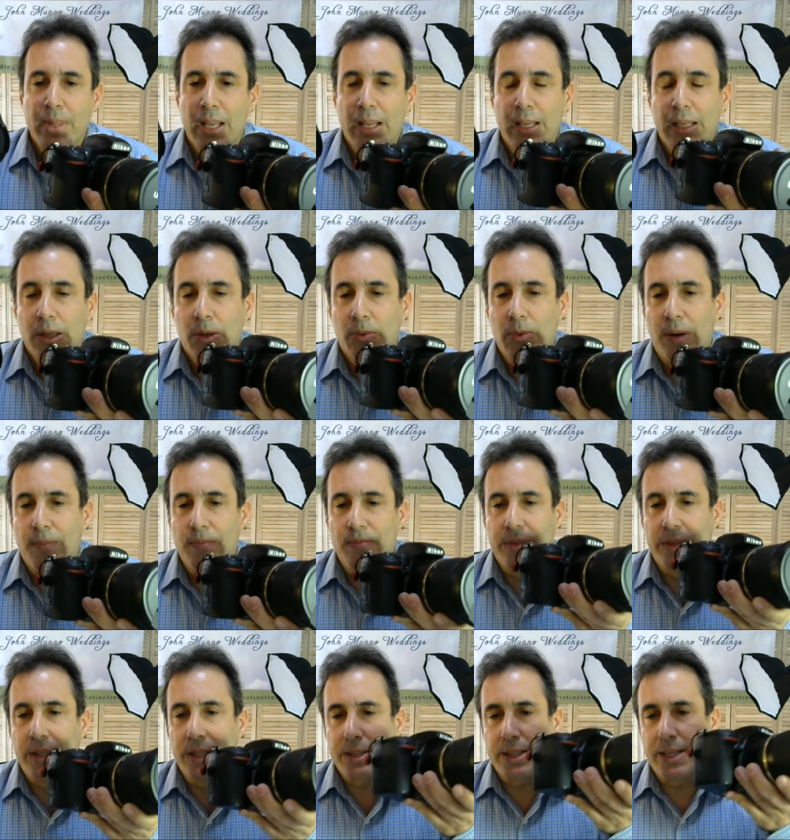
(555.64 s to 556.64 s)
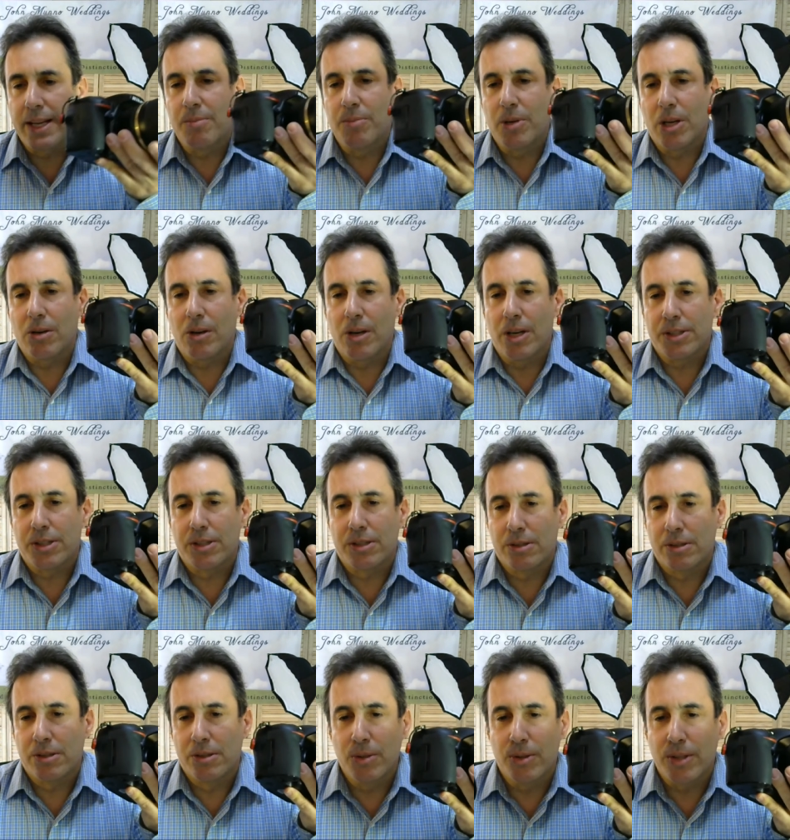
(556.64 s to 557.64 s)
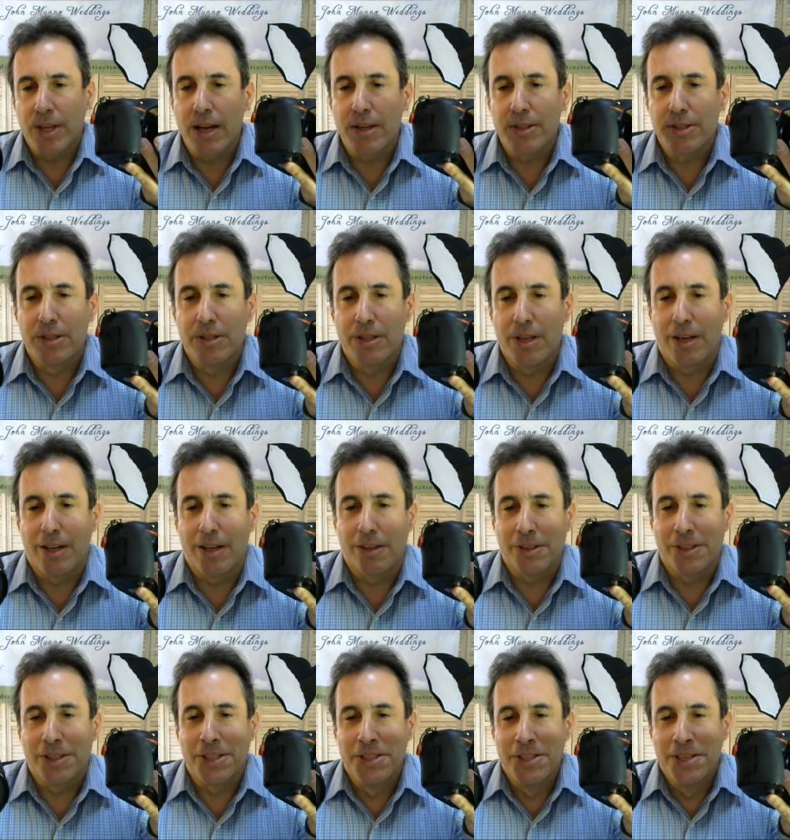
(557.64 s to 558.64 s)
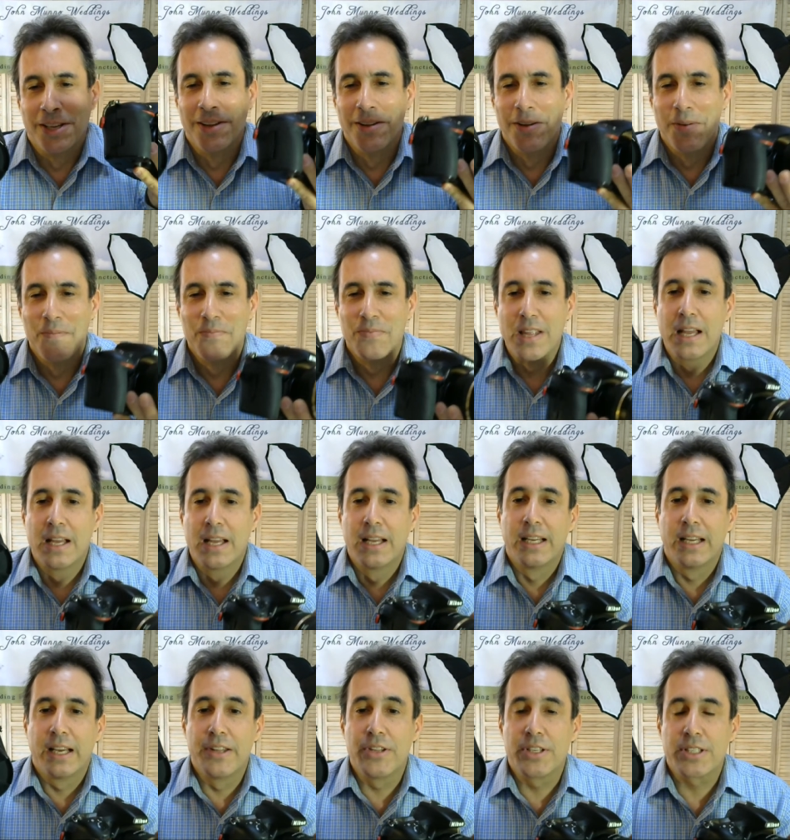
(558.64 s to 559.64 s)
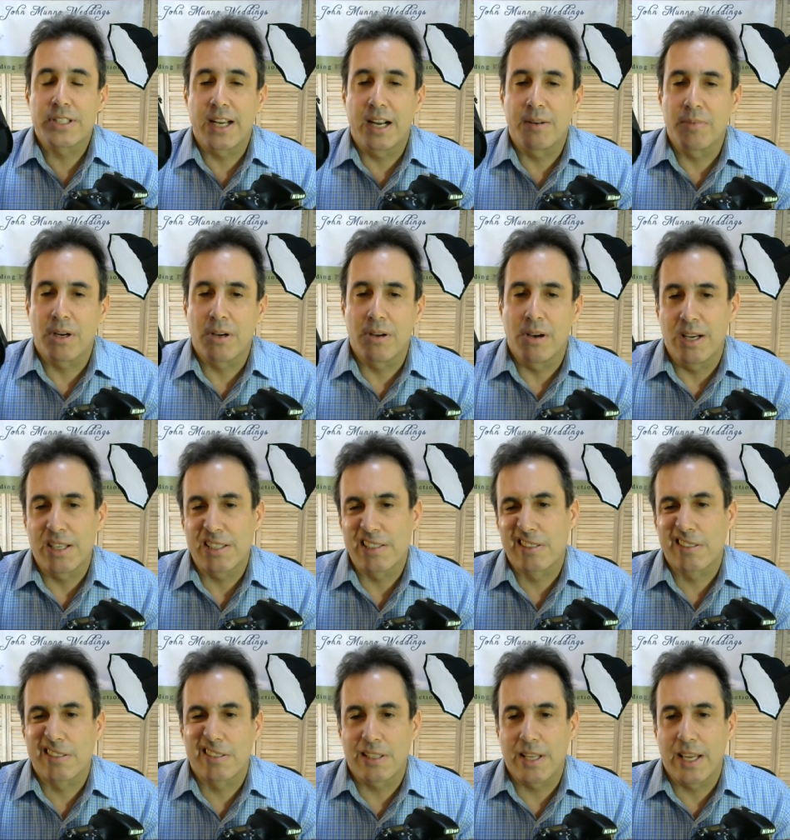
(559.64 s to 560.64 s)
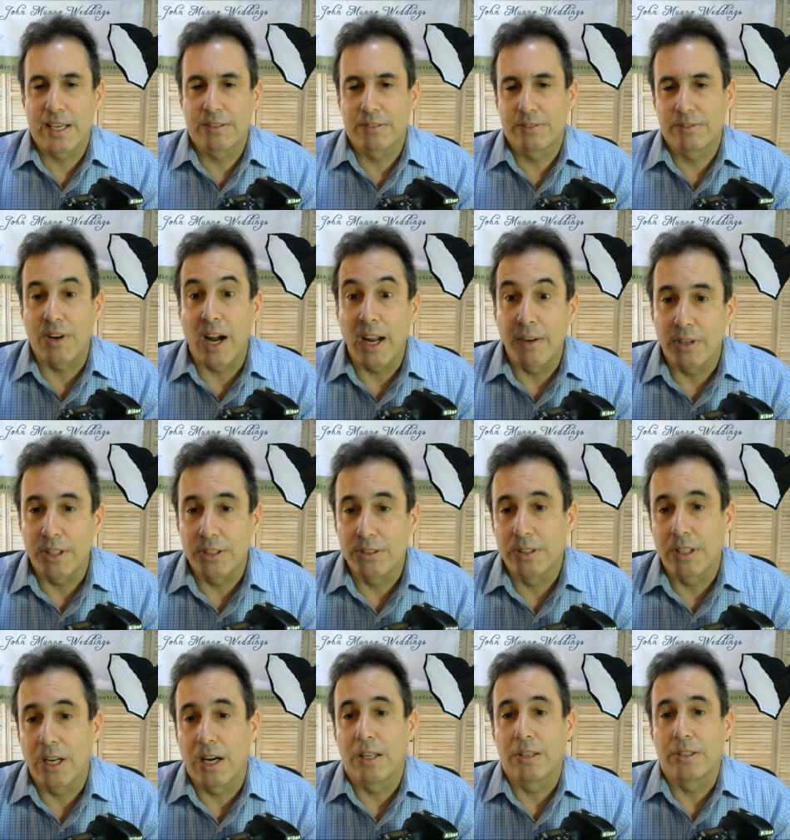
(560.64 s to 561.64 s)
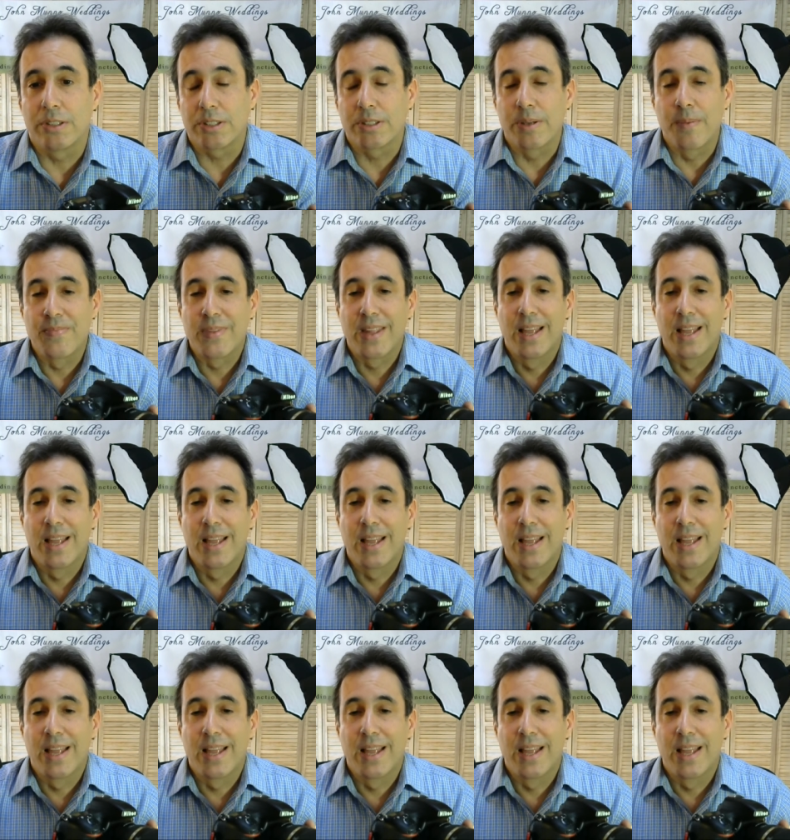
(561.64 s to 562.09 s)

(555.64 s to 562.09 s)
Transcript: Well, this camera costs two thousand dollars, and this camera costs like five hundred dollars.